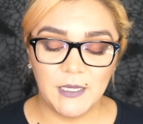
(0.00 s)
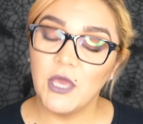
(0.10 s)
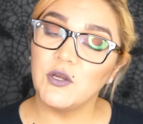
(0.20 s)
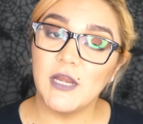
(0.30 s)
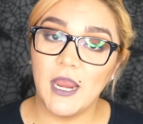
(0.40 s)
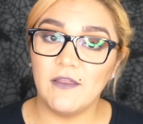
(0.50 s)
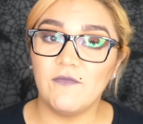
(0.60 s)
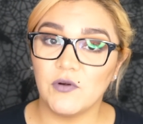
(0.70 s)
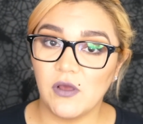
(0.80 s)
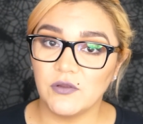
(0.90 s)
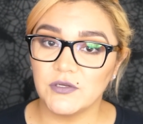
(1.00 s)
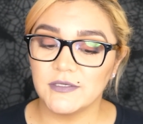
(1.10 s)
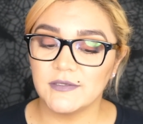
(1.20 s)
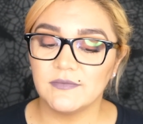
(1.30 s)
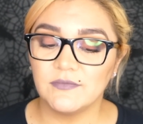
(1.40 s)

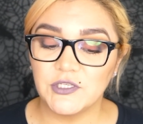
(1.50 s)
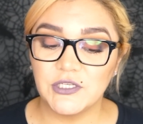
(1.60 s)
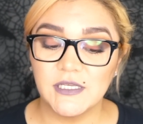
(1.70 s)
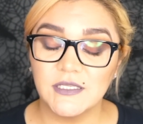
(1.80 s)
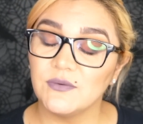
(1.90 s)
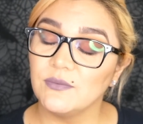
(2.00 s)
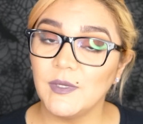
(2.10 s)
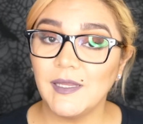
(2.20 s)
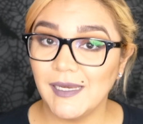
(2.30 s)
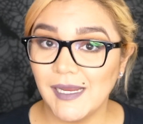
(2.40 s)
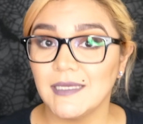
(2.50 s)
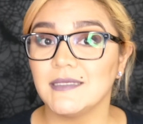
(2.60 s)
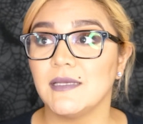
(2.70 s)
$184, which is really nice.